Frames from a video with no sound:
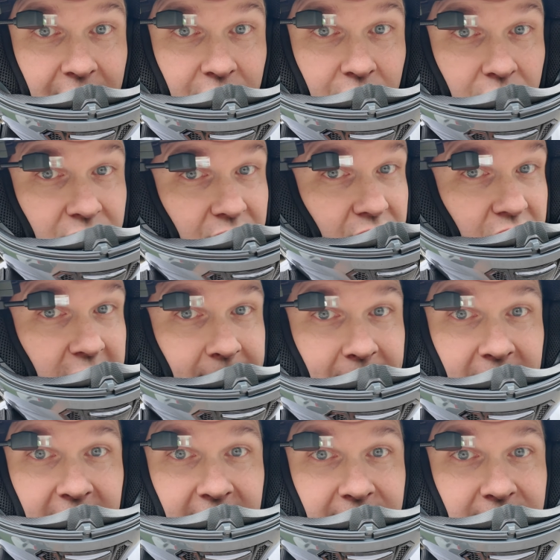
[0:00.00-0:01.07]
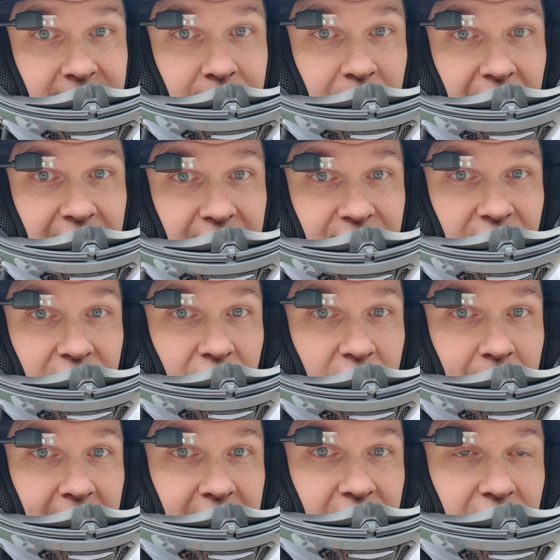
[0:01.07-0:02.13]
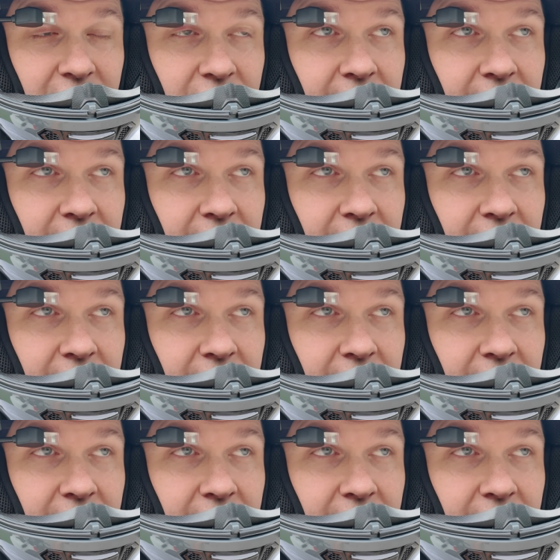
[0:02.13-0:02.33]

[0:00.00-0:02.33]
using GPS, because the turn-by-turn